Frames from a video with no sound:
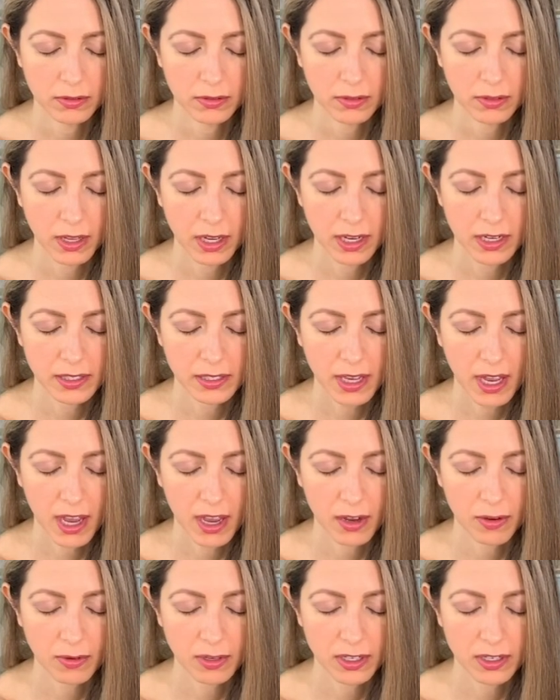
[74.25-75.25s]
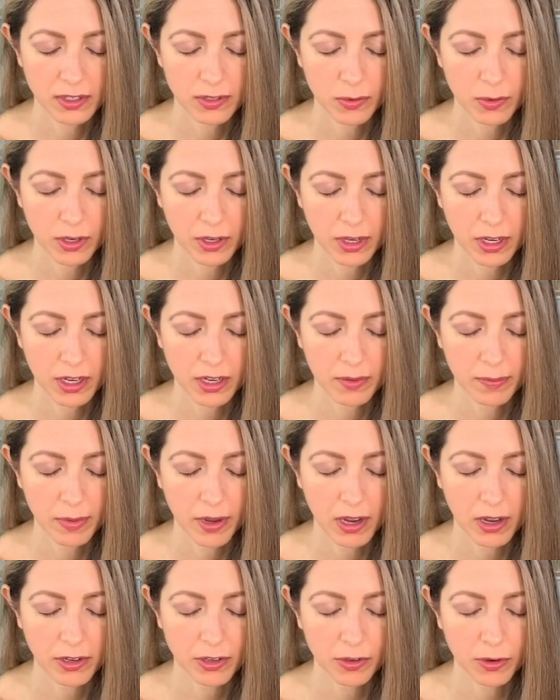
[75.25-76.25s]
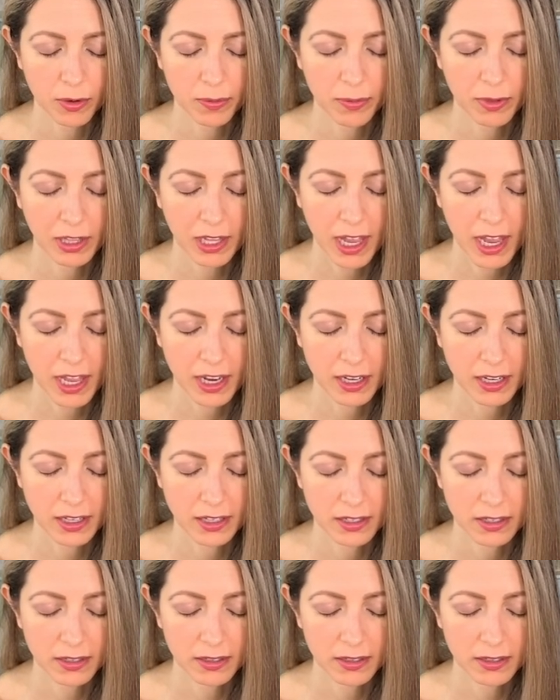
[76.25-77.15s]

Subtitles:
That is how it is working upon your planet.